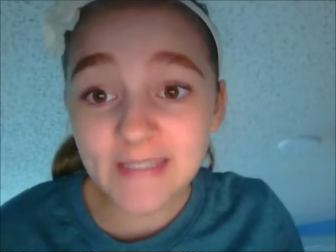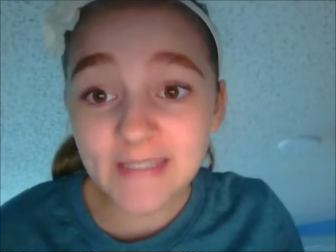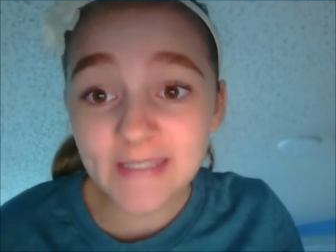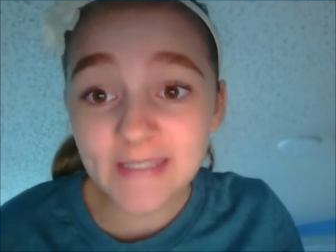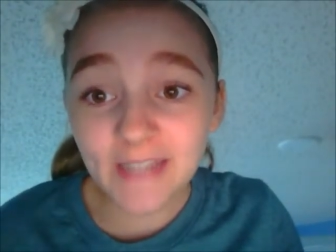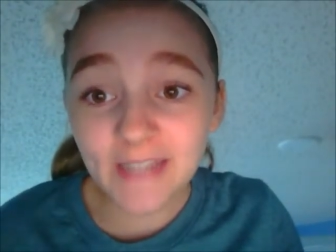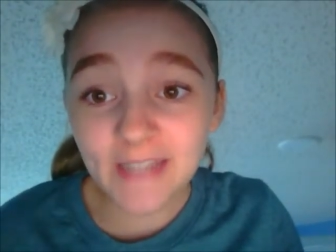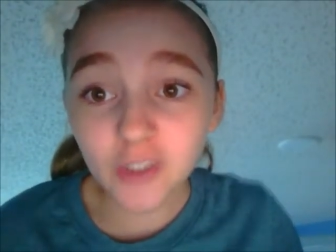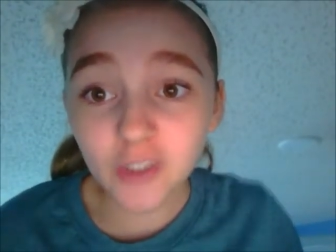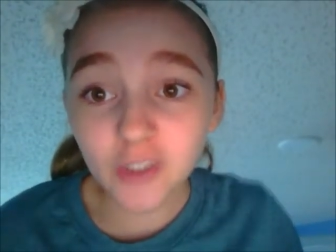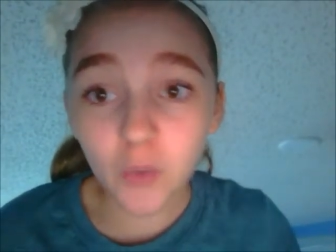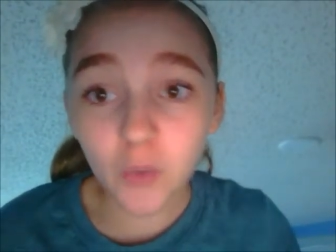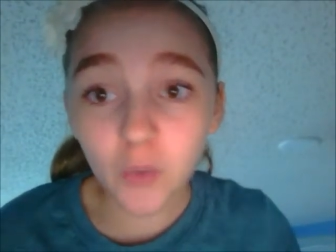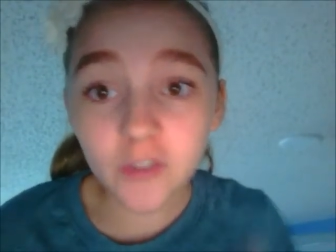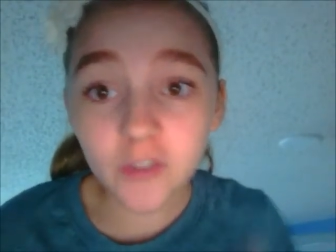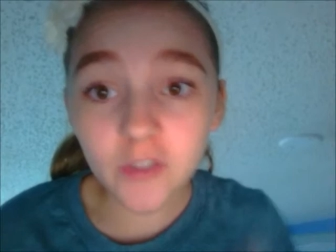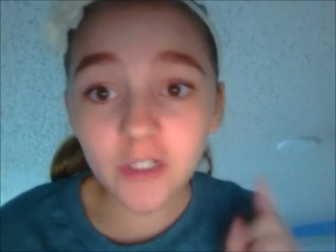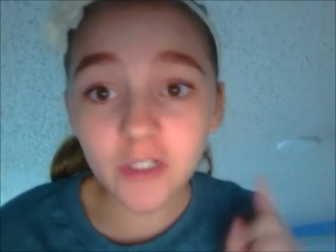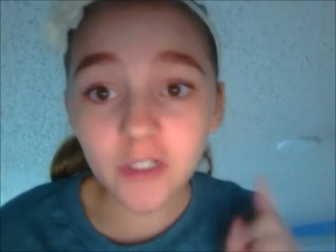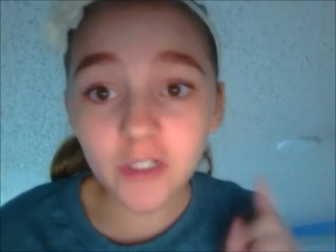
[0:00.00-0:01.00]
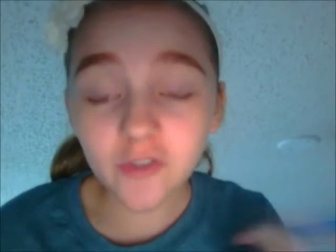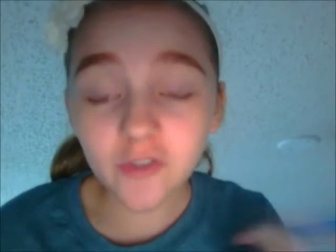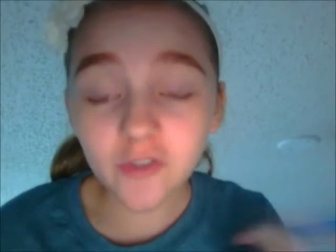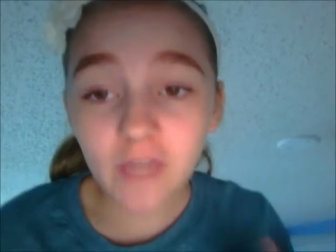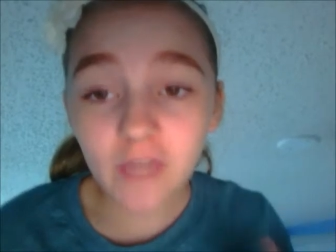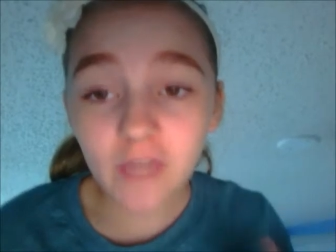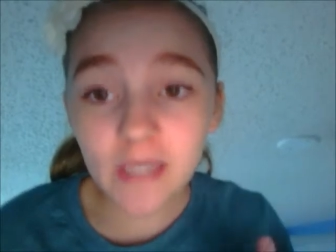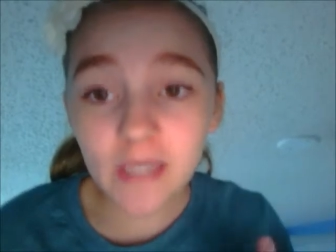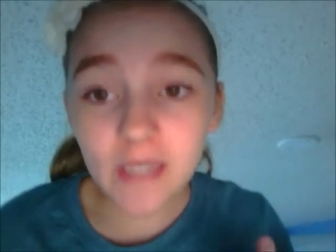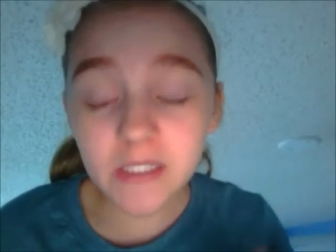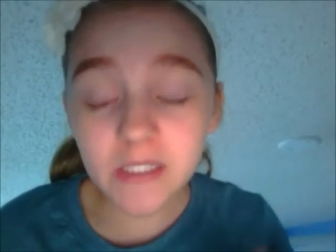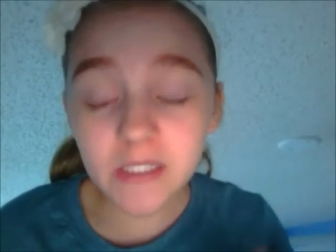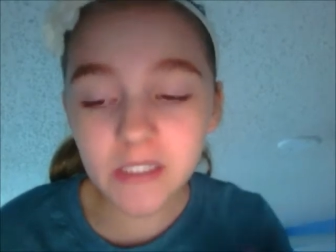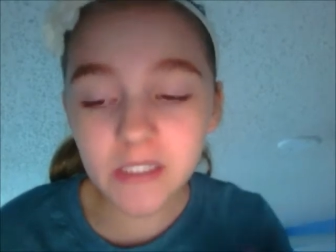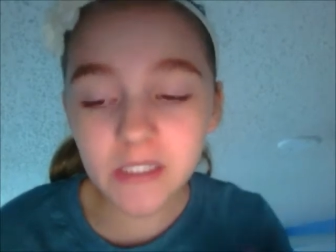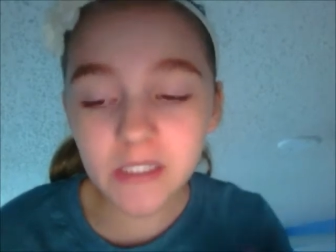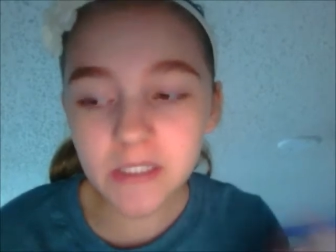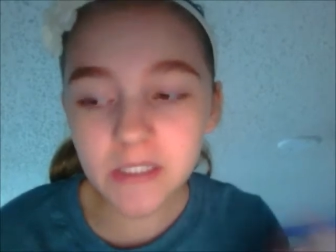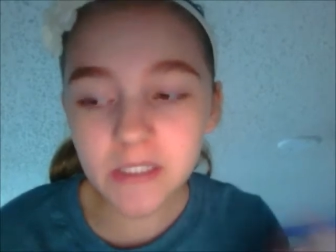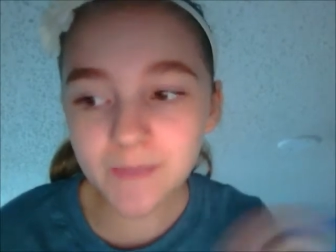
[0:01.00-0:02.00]
That's always a good
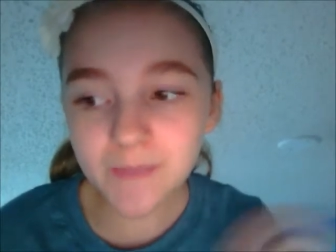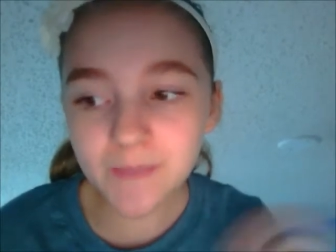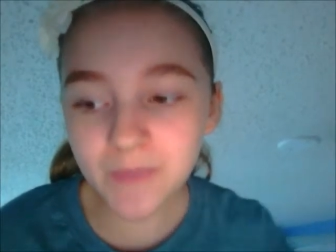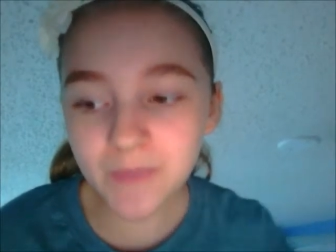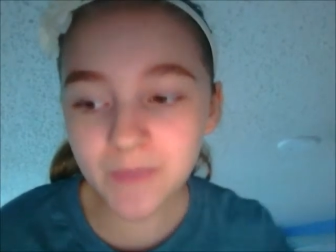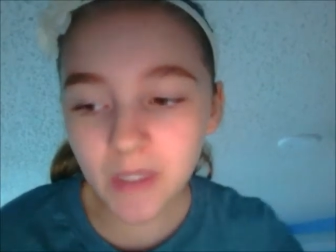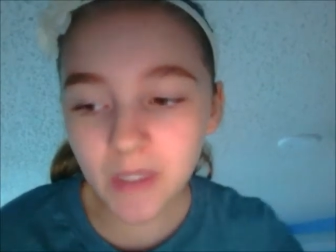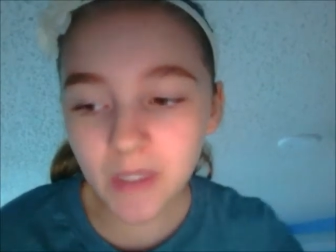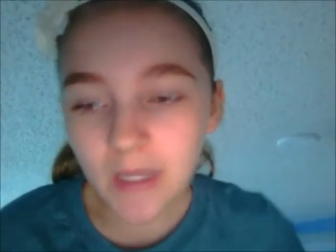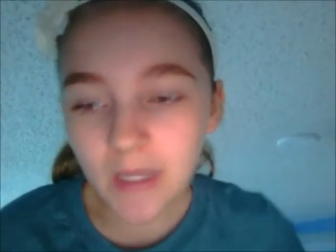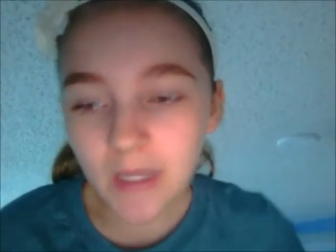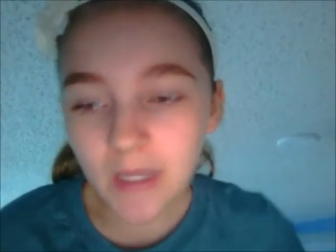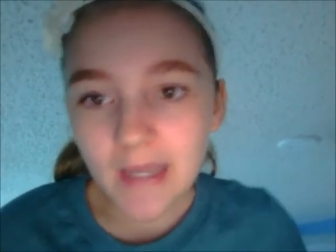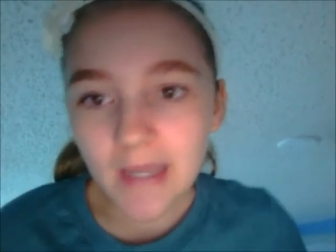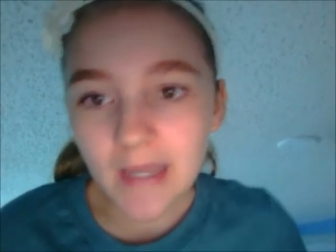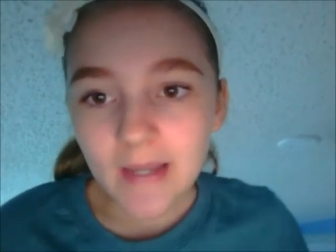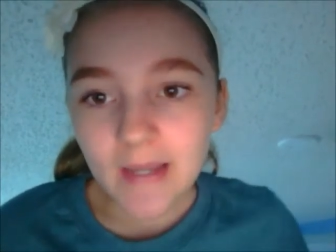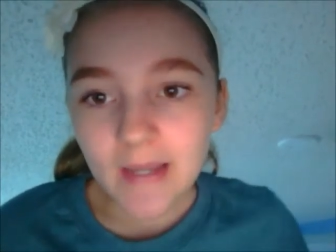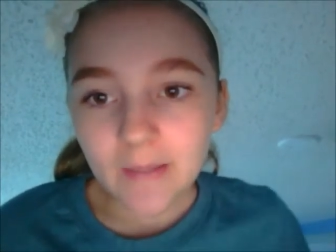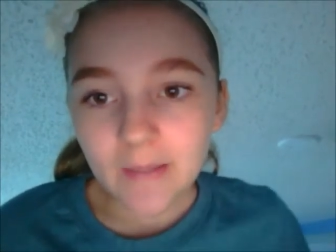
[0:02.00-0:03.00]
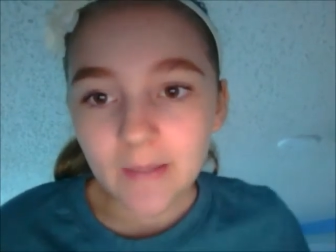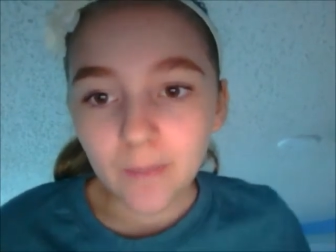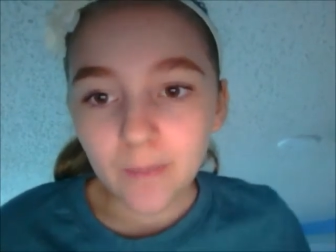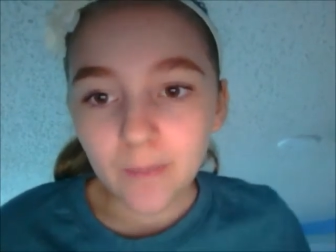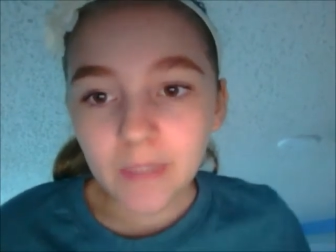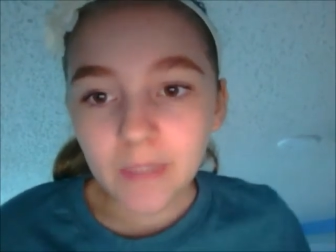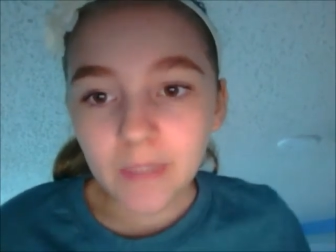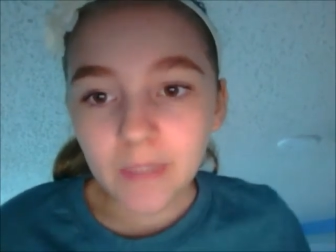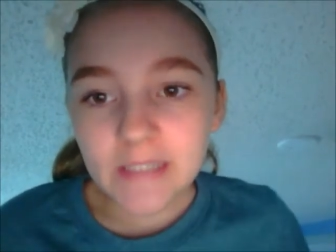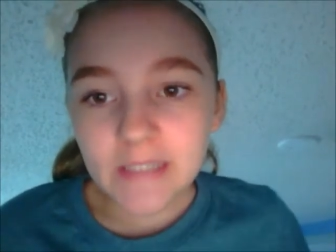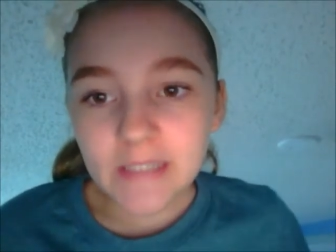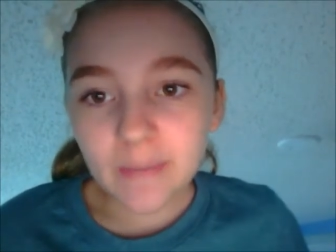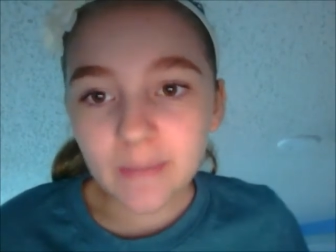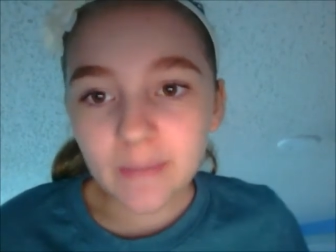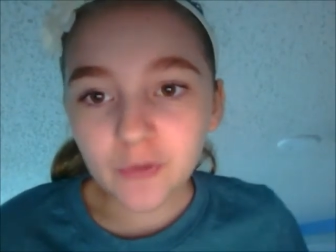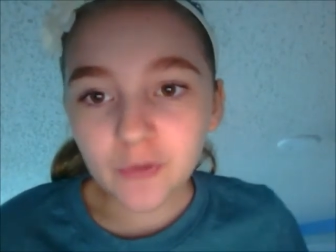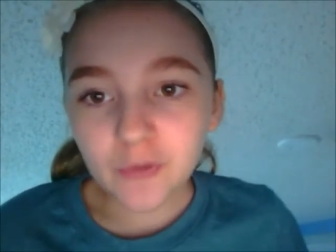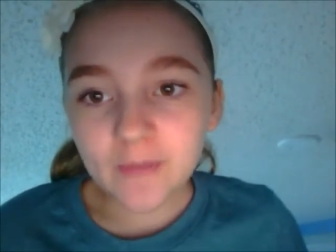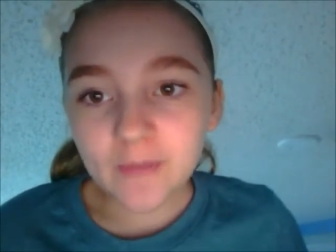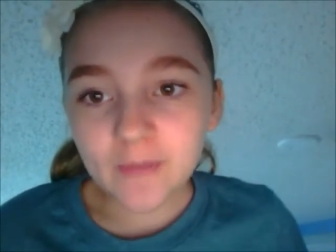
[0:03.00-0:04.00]
exercise. Play some
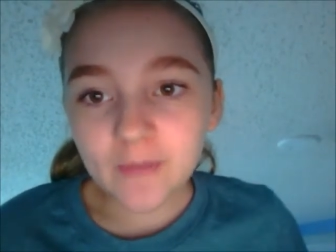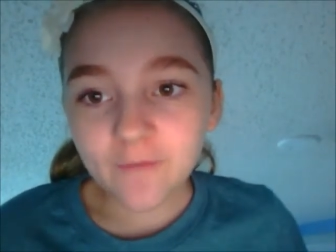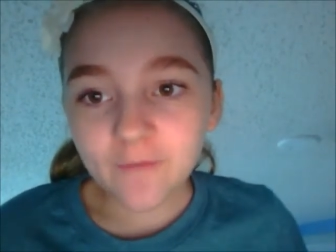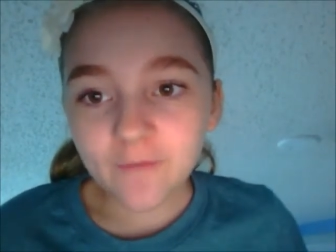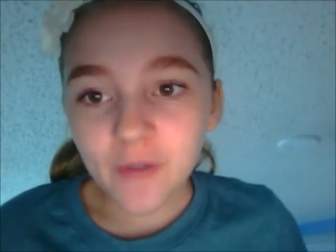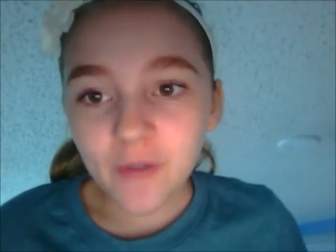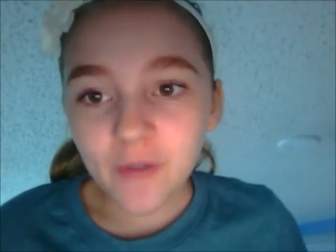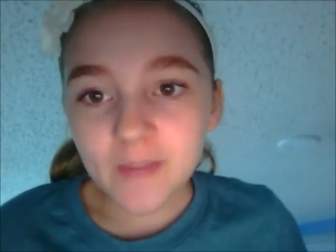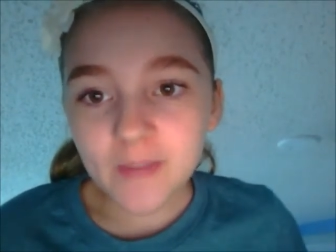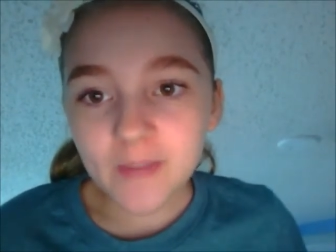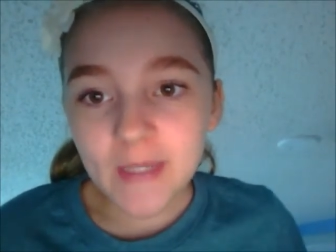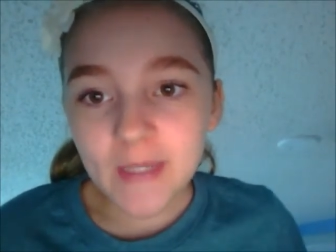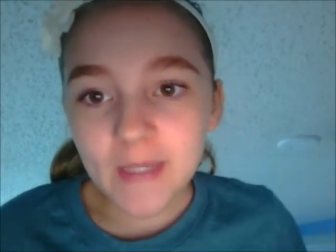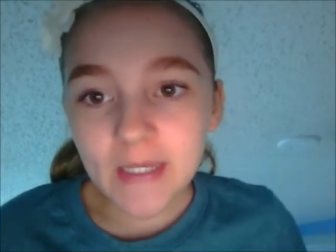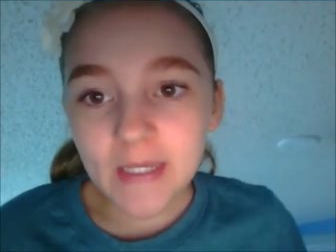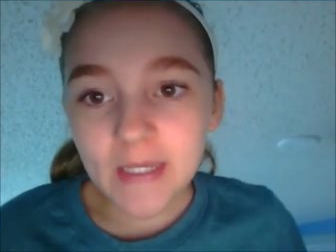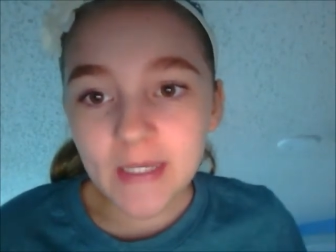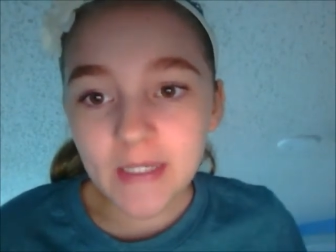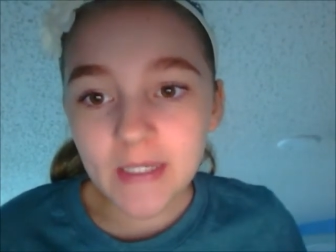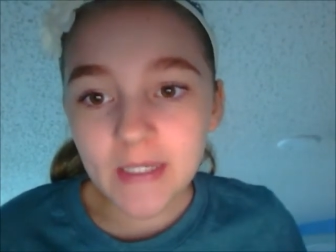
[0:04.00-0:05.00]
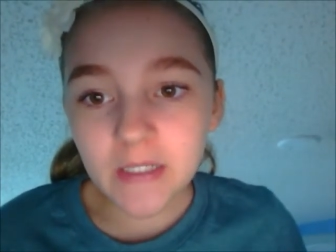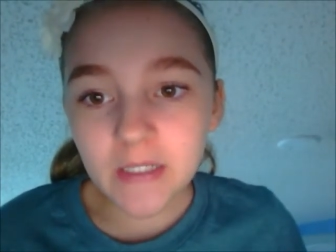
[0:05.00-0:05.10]
ultimate frisbee.